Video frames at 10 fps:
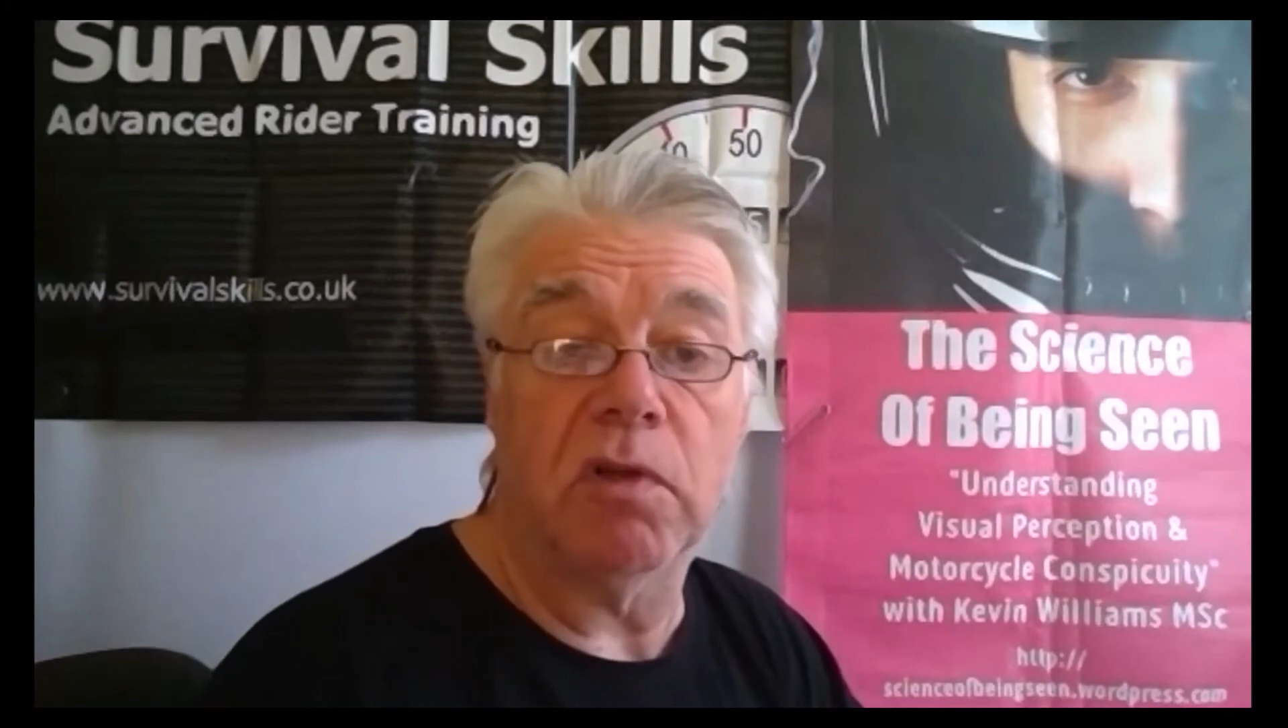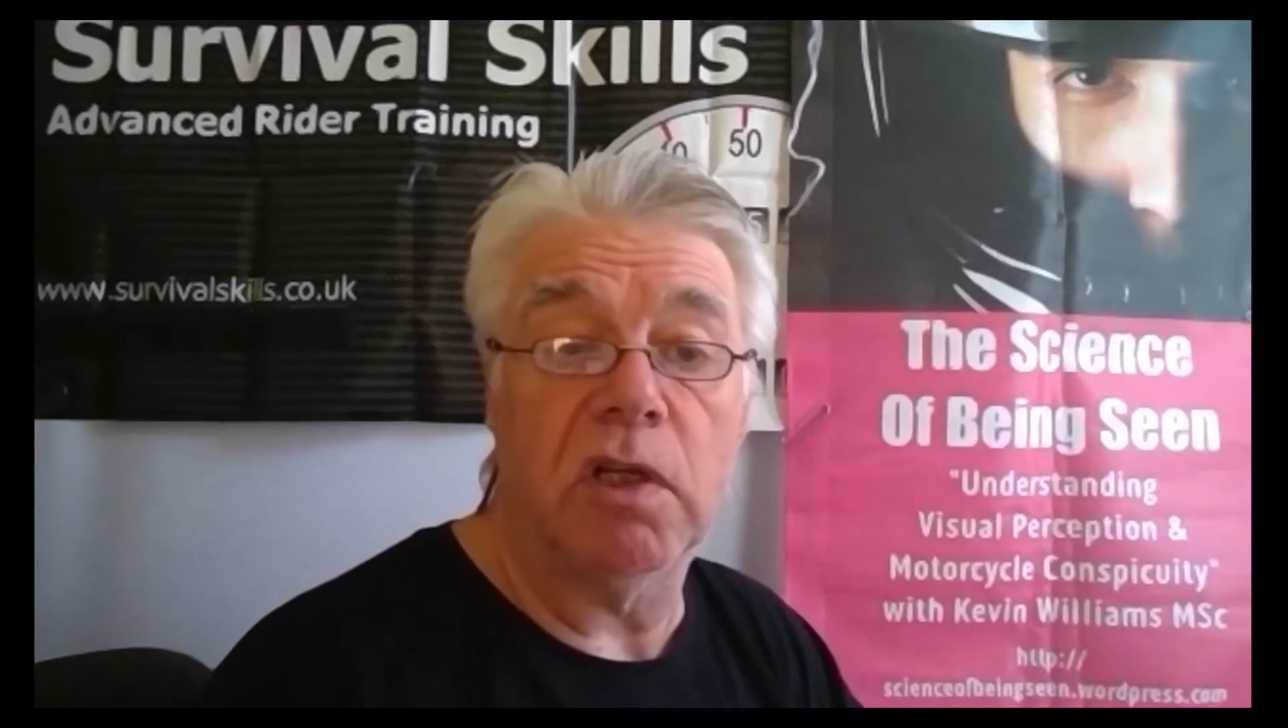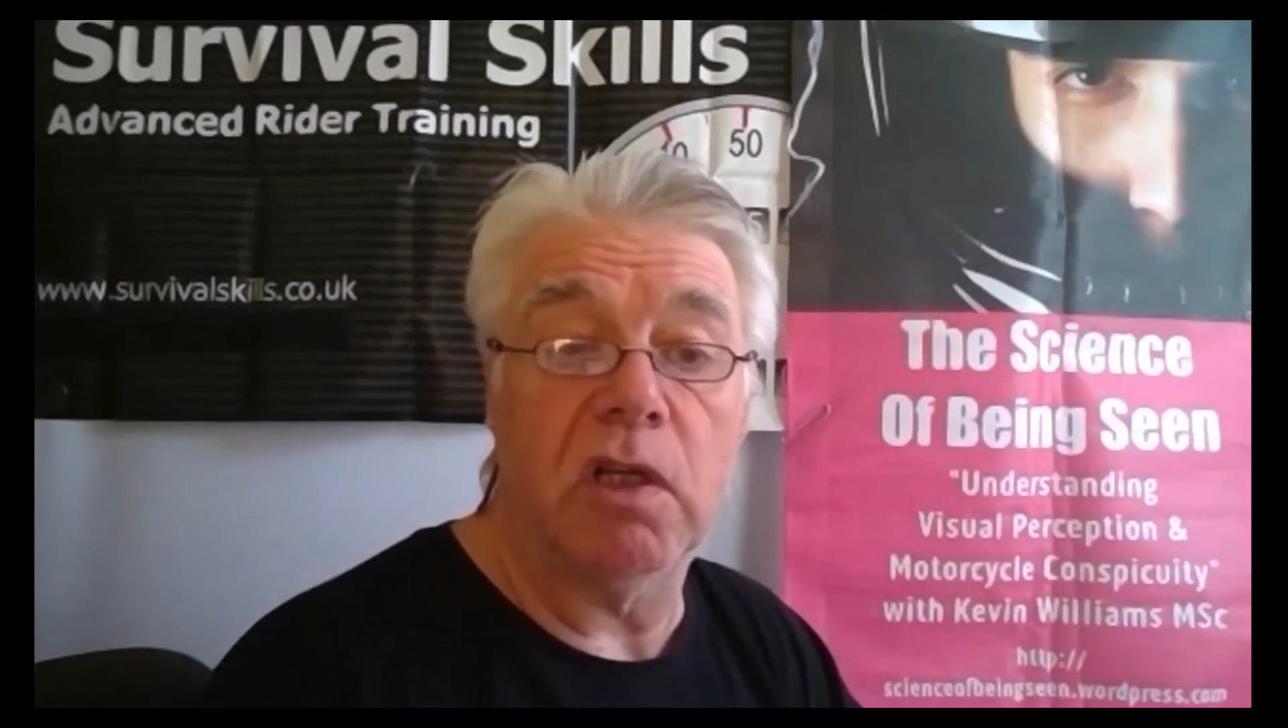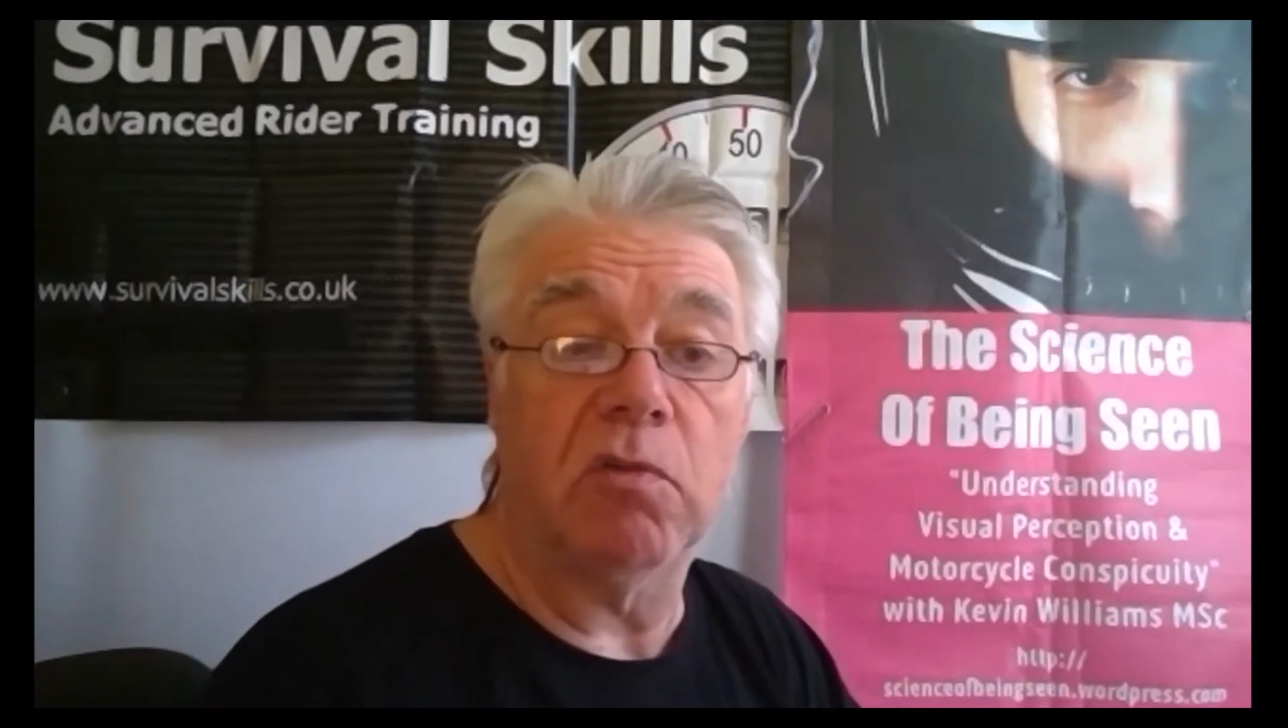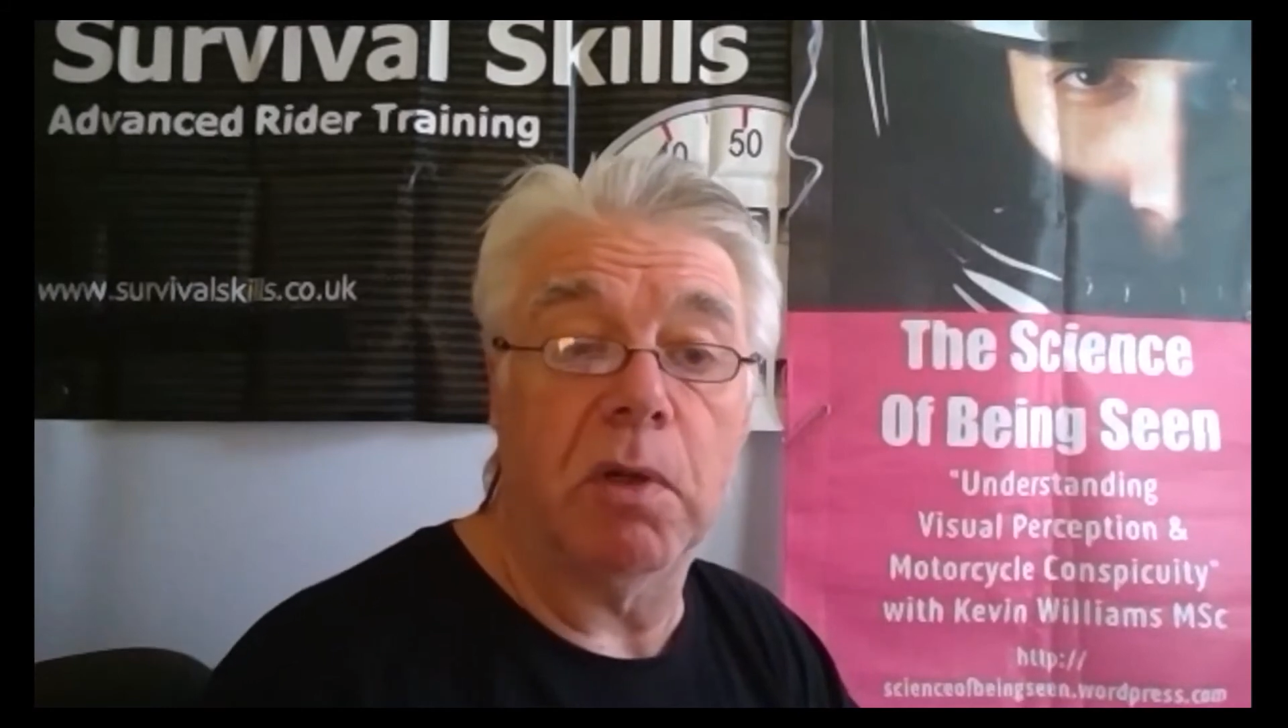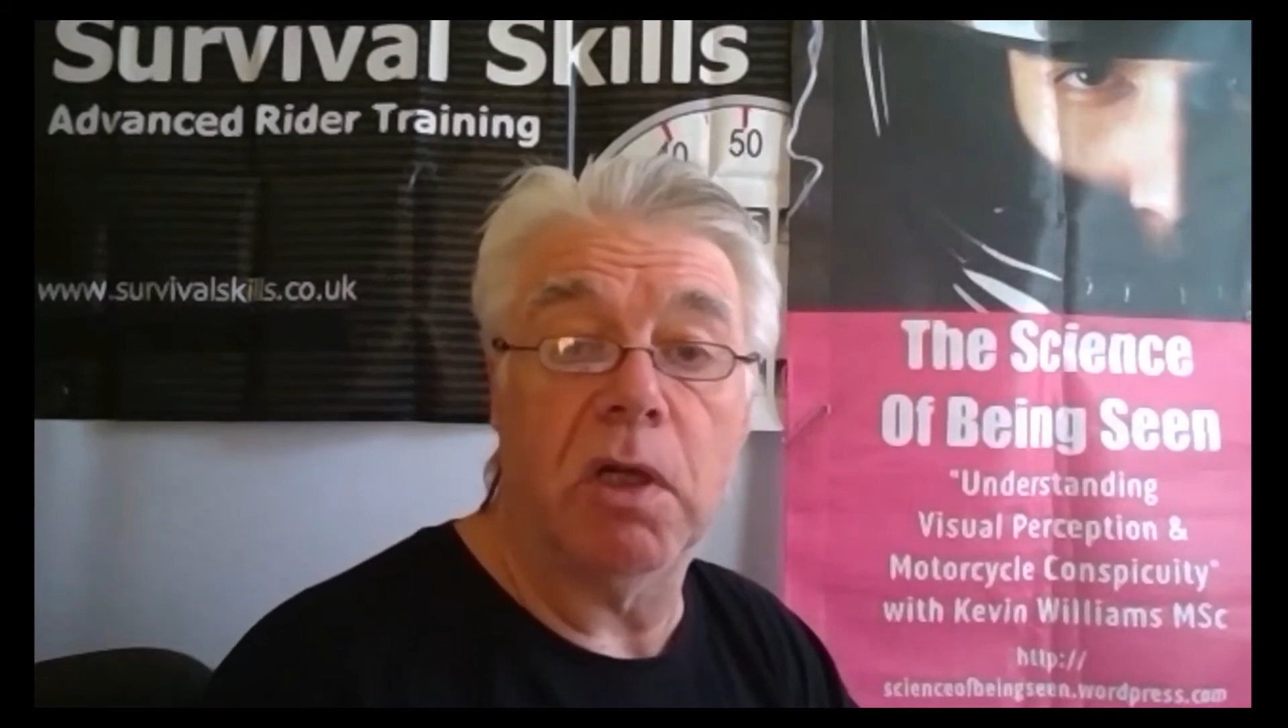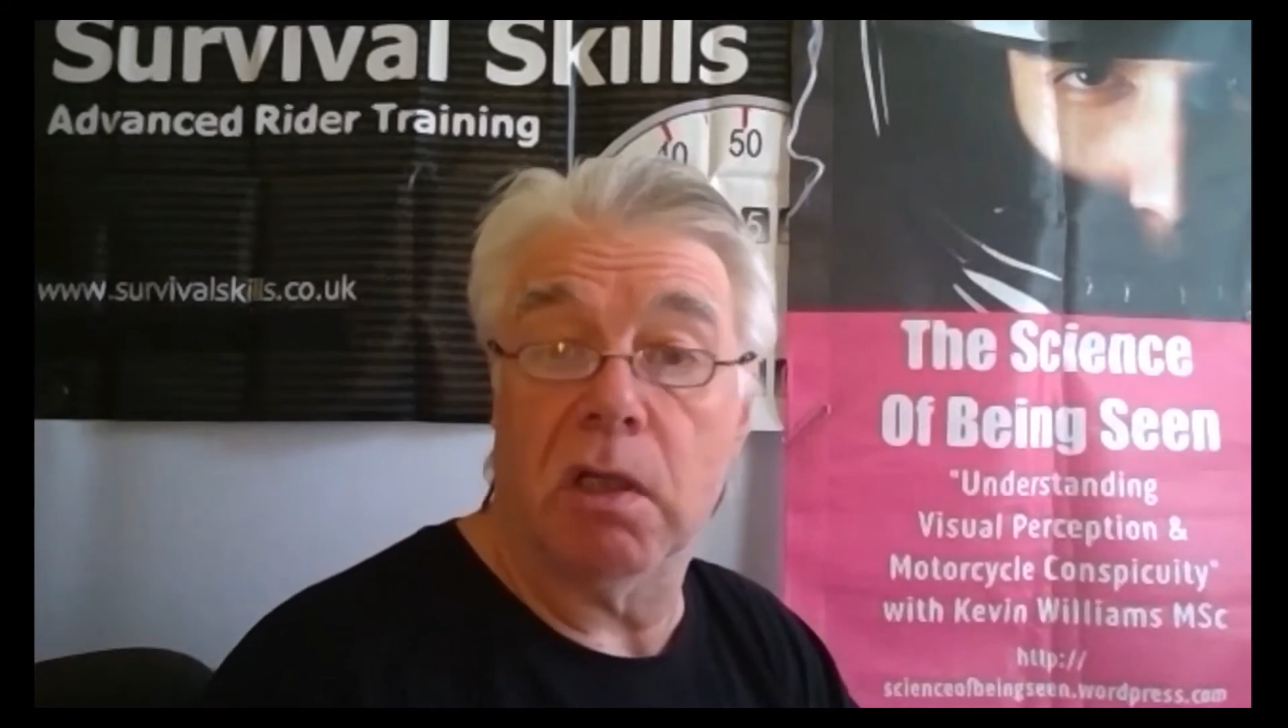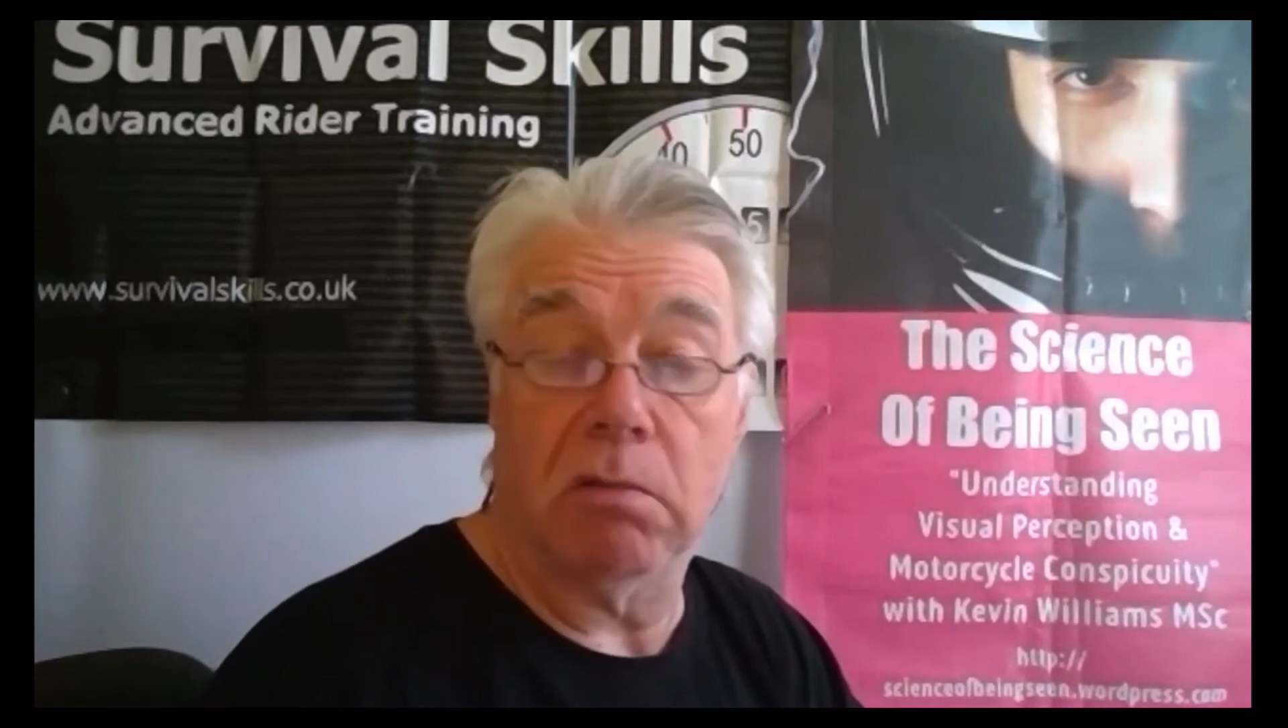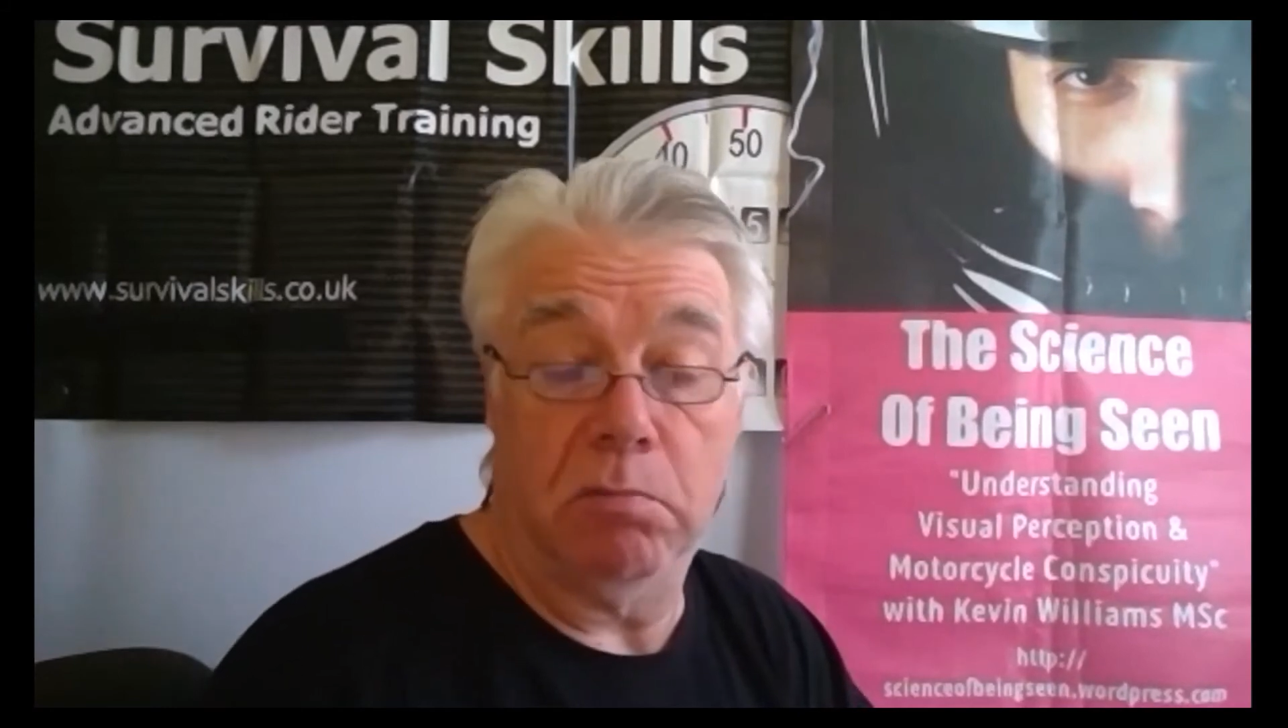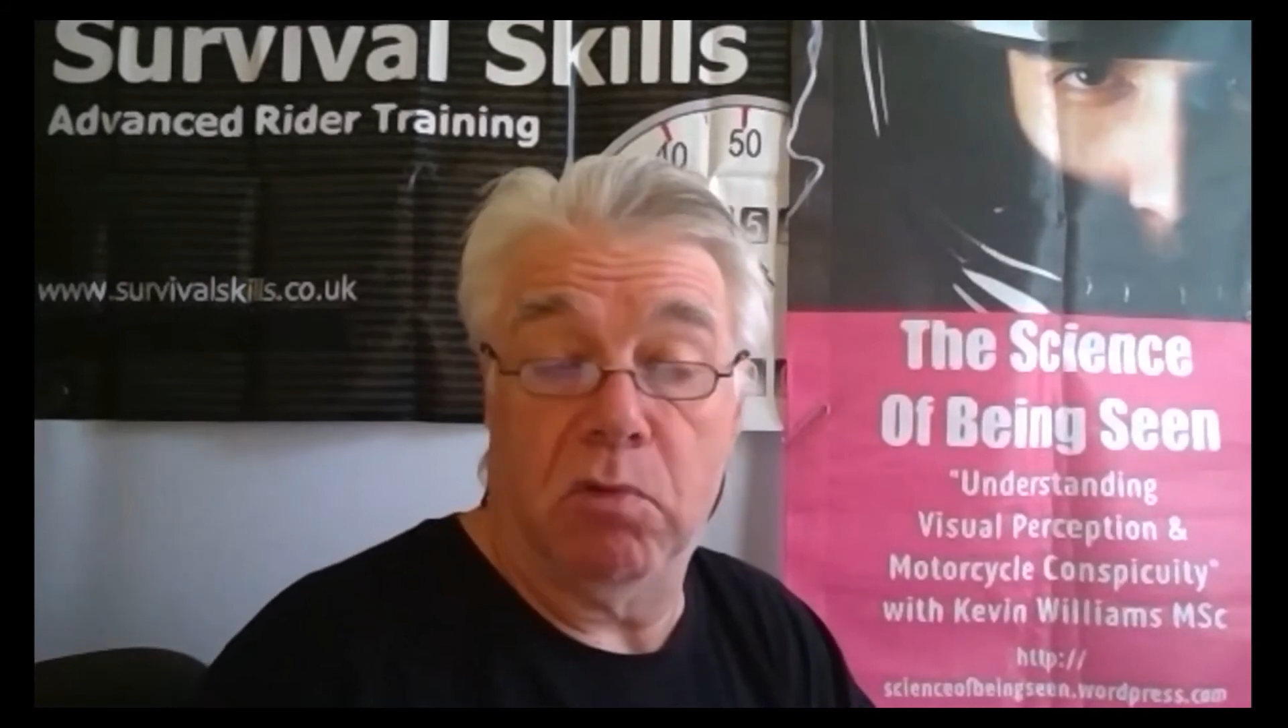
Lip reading: for each bike,